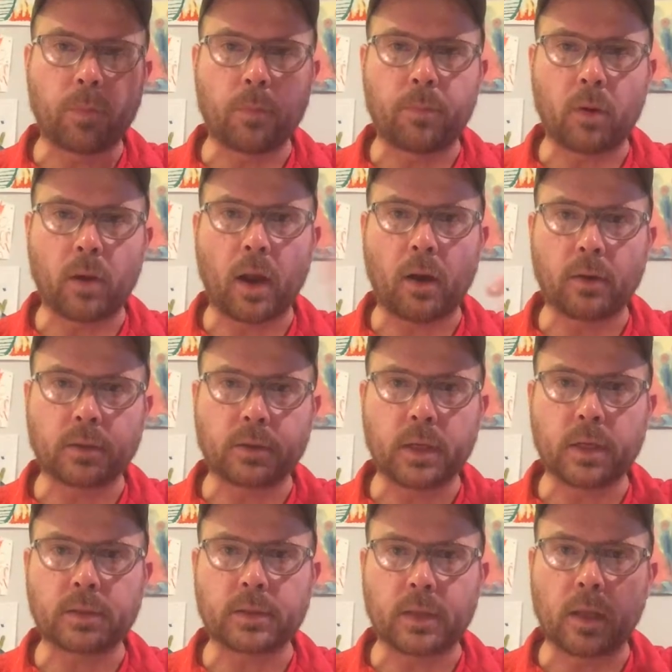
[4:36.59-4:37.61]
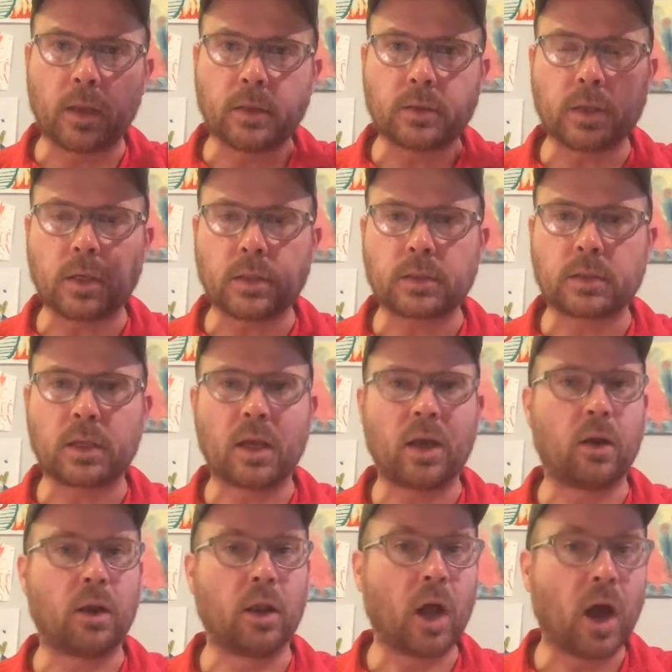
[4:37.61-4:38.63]
polarities and energies,
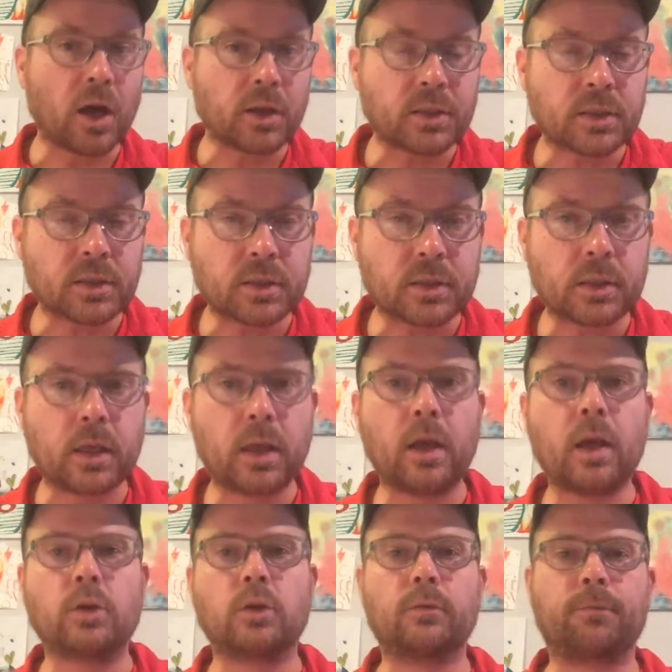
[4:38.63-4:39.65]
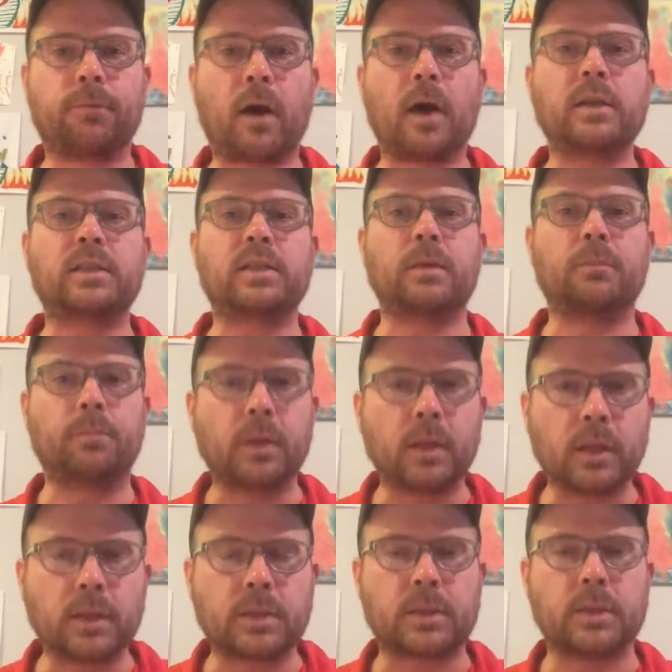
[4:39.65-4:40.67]
lost, to find
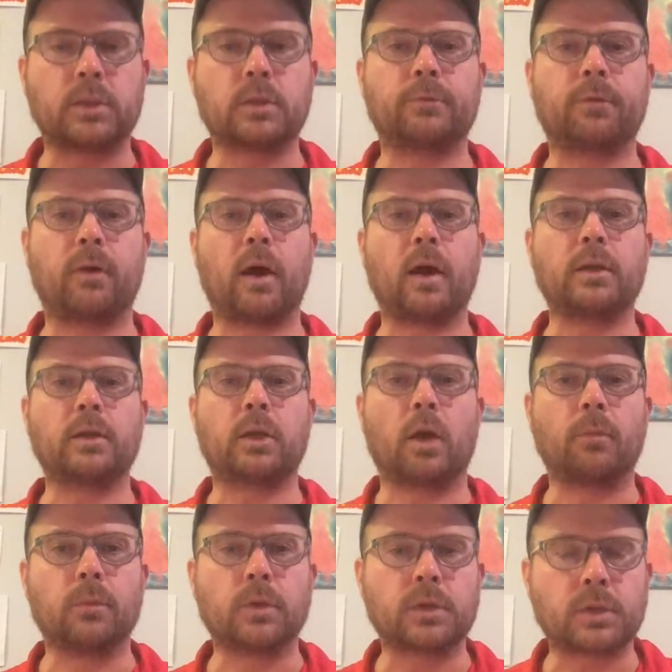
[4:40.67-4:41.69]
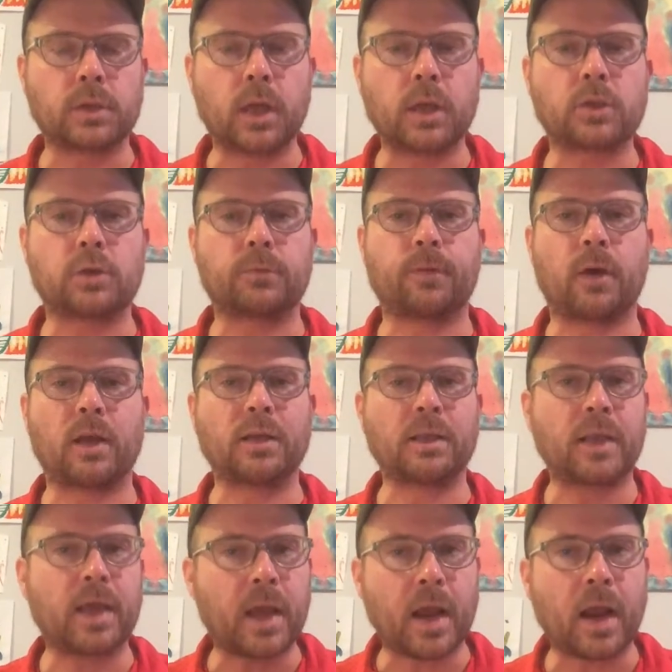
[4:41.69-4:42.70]
stability, to find common sense, to find
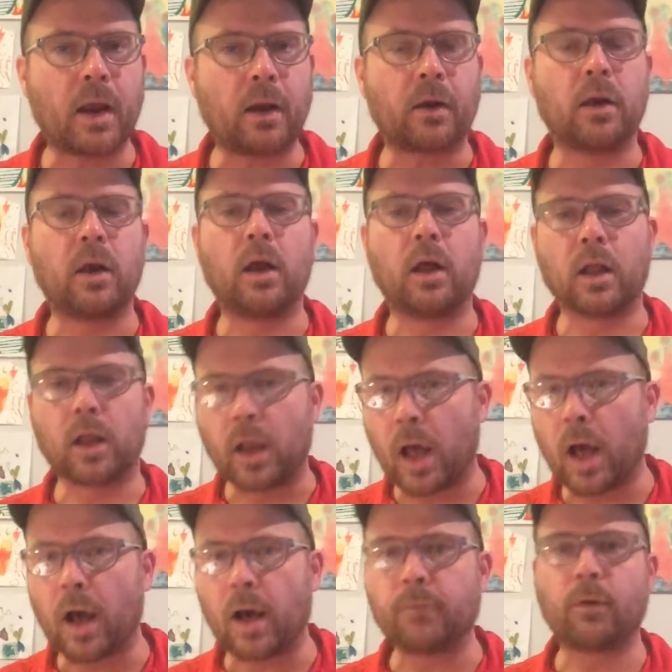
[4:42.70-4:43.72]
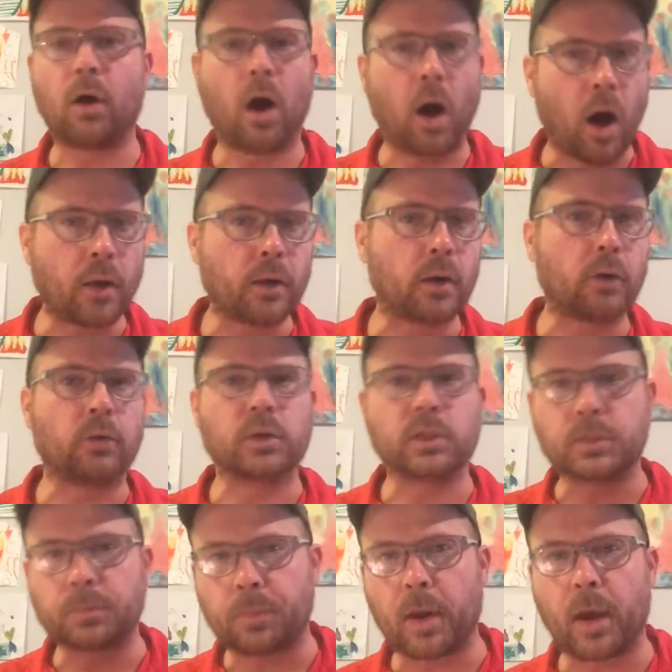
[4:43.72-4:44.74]
care, love, honor,
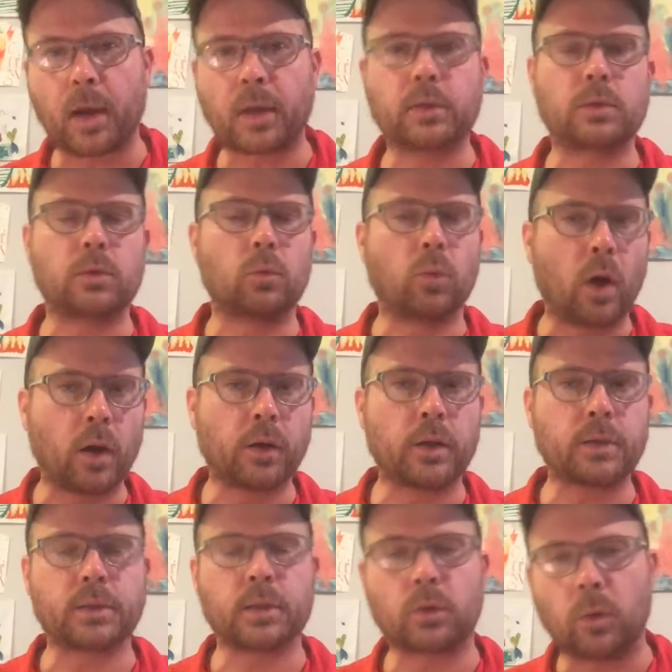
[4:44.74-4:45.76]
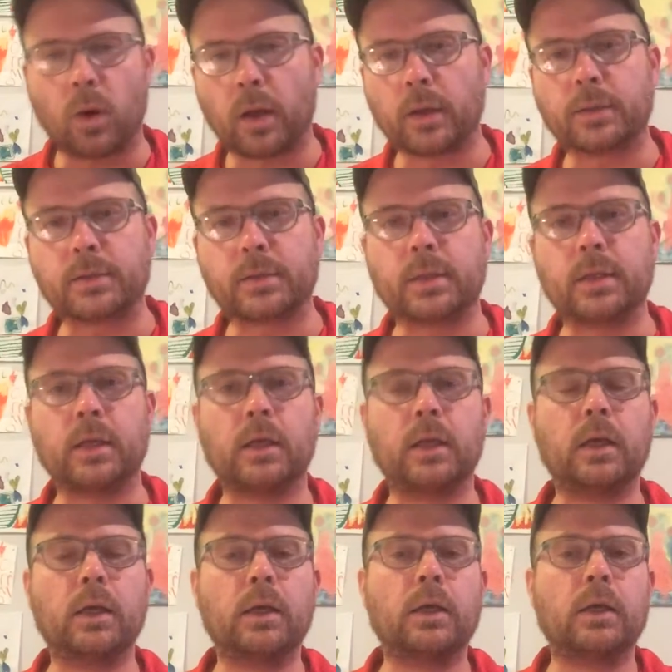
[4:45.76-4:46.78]
respect, oneness, equality,
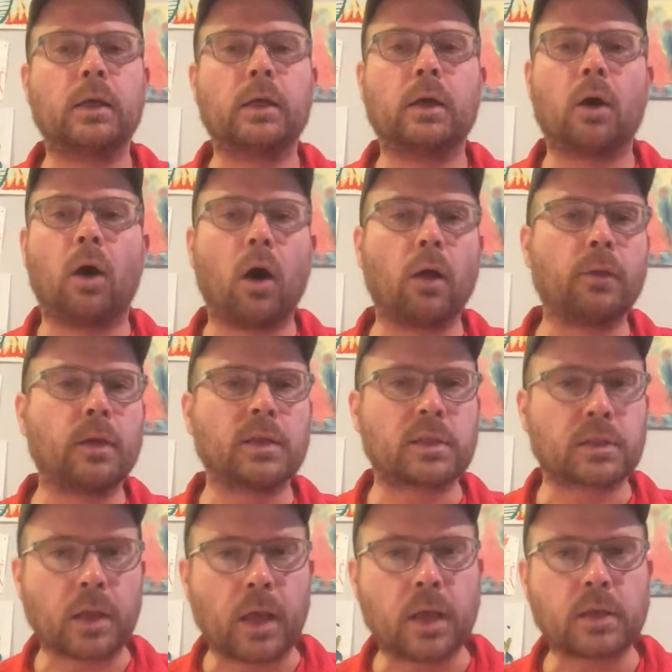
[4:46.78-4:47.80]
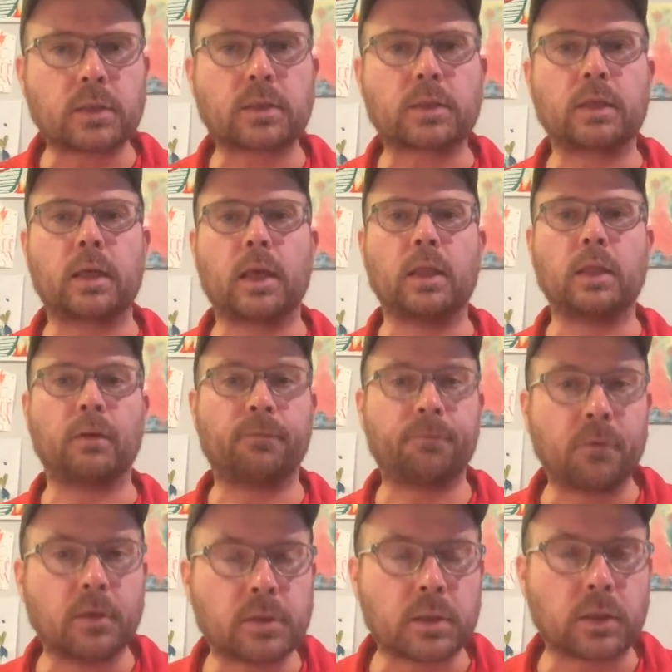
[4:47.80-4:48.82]
all these things in the
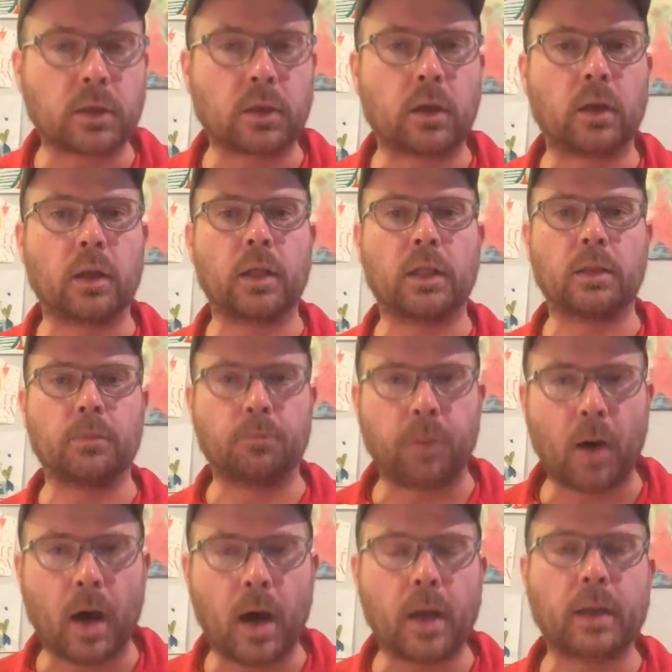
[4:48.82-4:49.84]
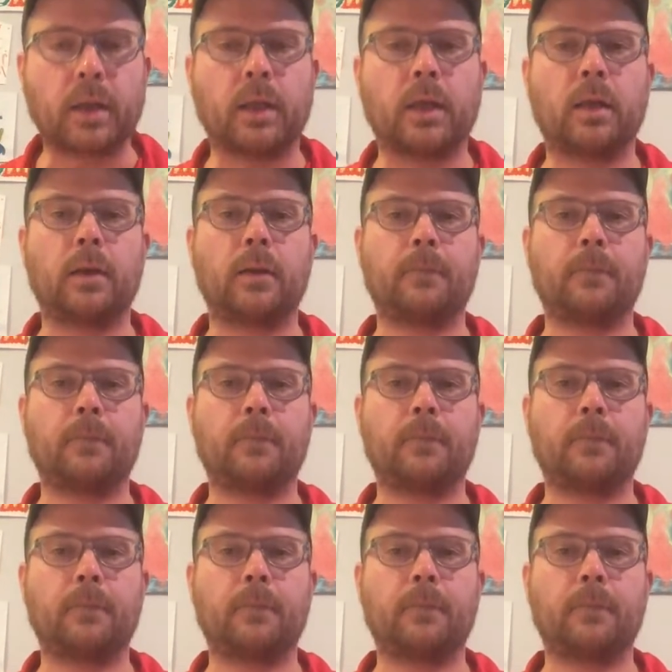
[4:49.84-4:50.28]
physical, in the body,